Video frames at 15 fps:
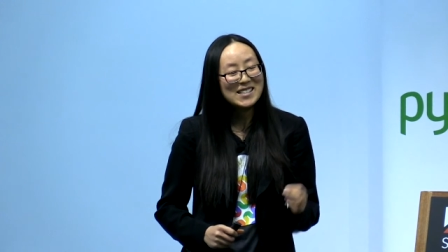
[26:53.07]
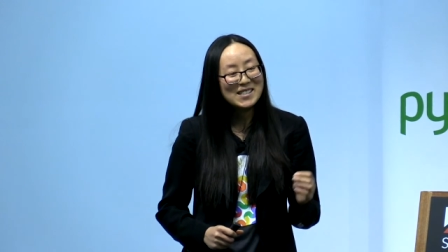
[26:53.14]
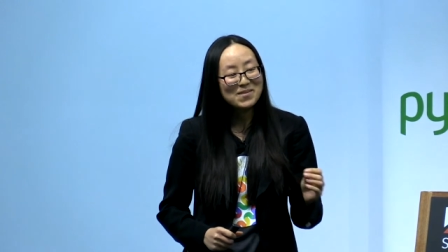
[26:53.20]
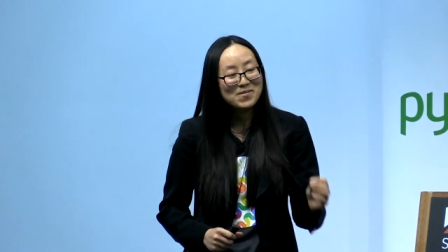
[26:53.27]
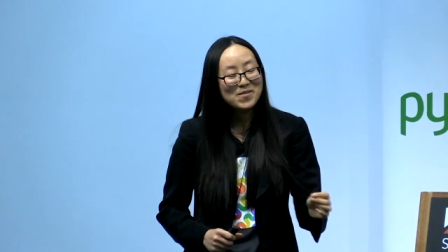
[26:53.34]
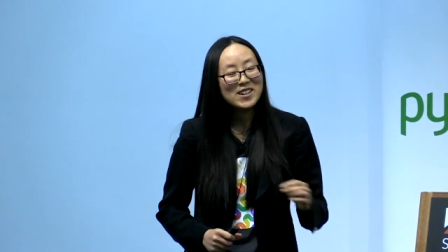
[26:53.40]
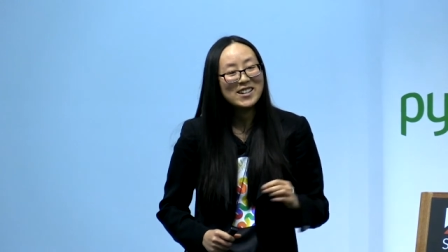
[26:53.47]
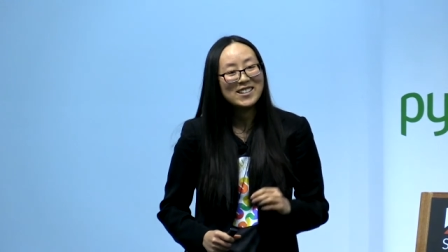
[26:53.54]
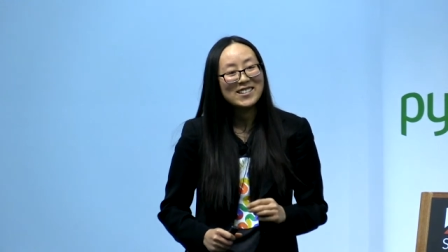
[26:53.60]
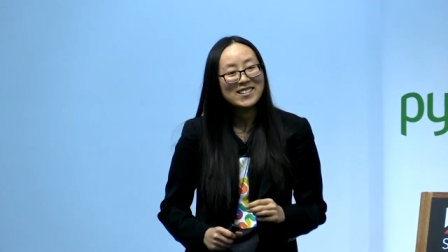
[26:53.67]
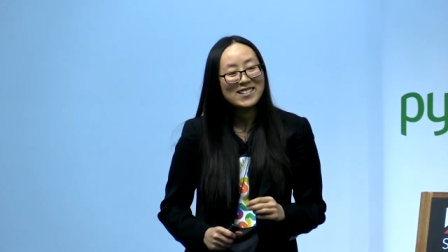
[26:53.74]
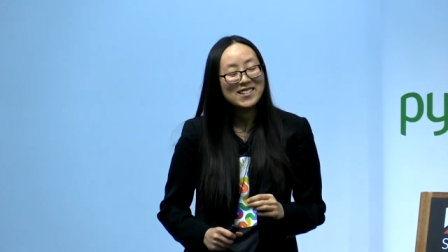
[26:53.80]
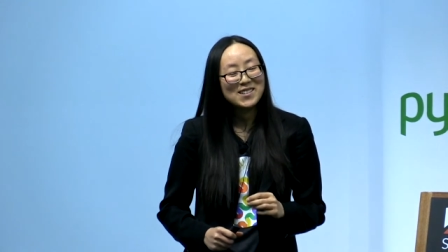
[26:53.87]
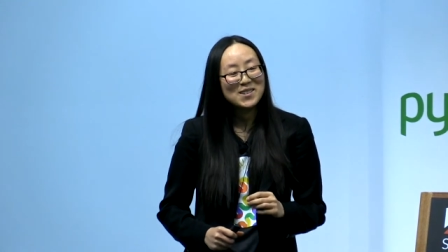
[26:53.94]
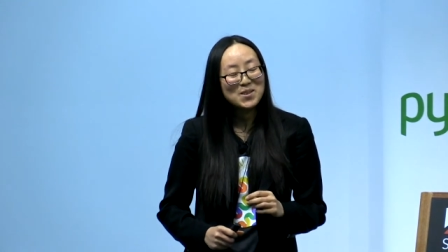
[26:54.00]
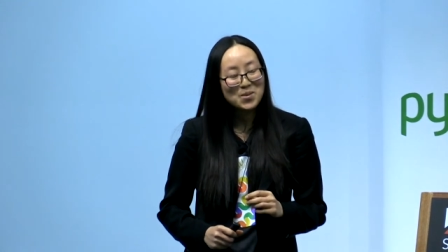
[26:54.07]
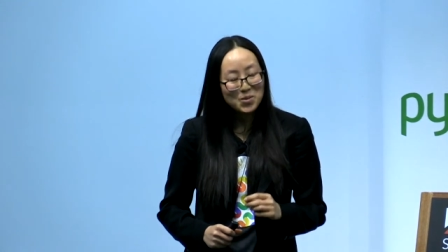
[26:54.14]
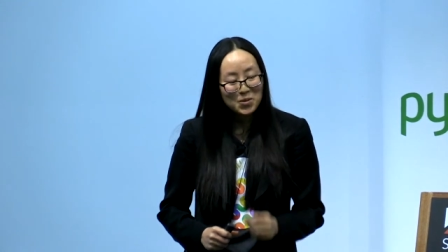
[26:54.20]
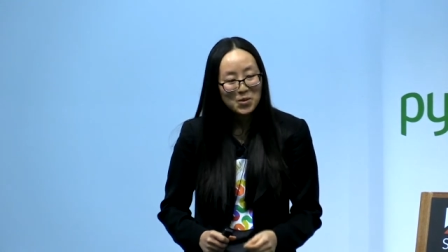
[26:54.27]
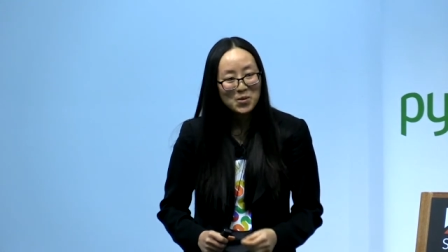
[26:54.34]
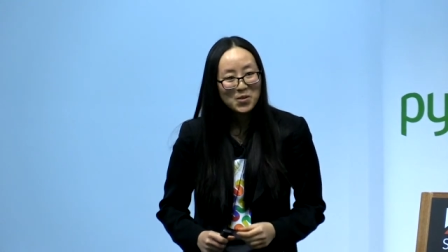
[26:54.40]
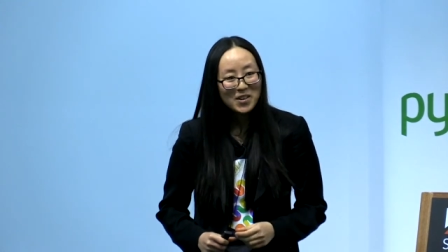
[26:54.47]
submit your
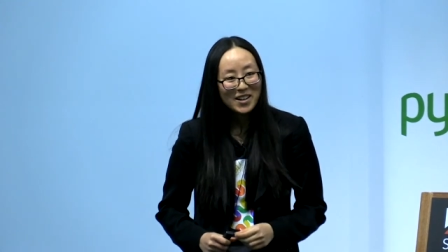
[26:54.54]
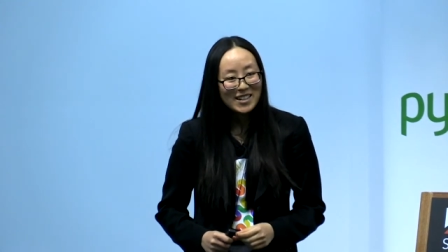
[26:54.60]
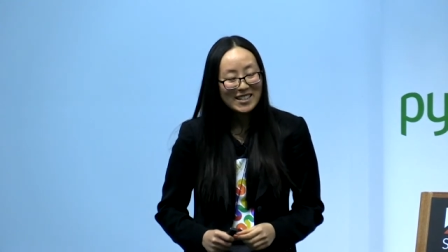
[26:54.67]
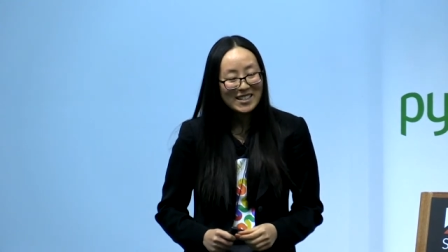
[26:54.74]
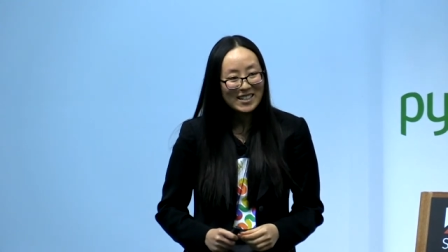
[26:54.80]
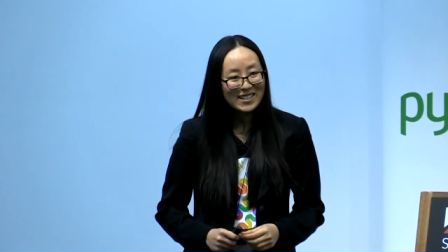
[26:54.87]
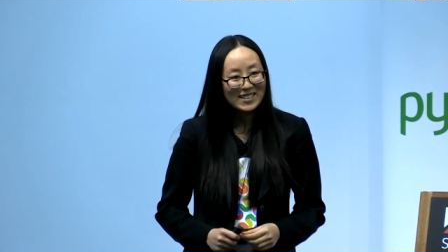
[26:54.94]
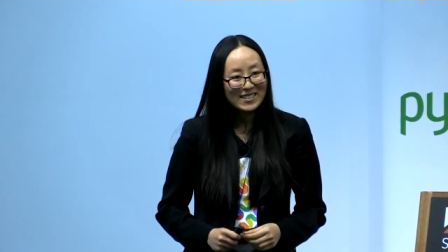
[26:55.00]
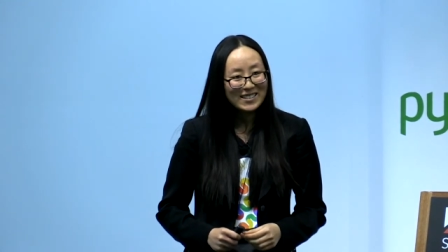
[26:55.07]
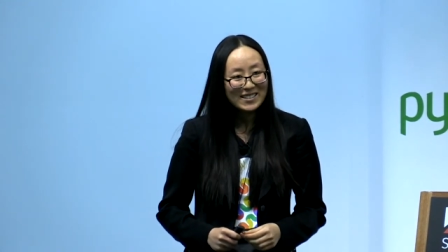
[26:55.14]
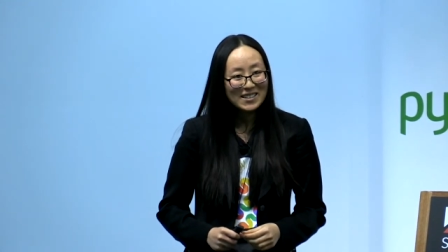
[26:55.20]
talk idea.